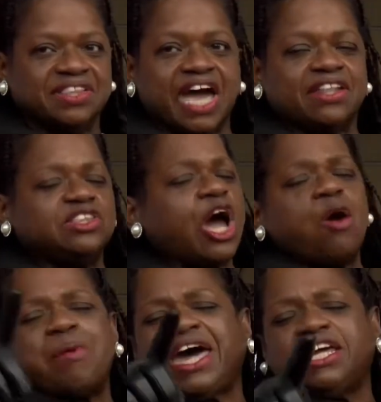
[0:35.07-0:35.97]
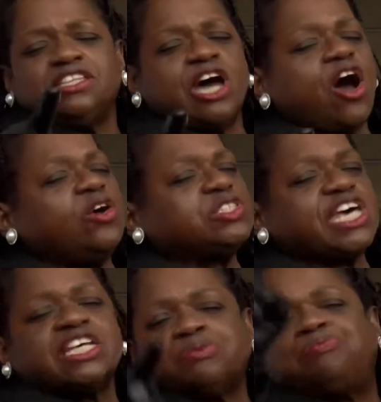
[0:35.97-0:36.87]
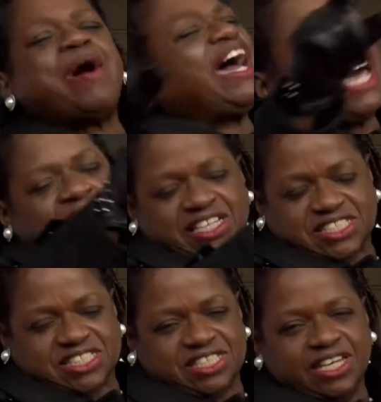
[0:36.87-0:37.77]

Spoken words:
That nobody knows us but us.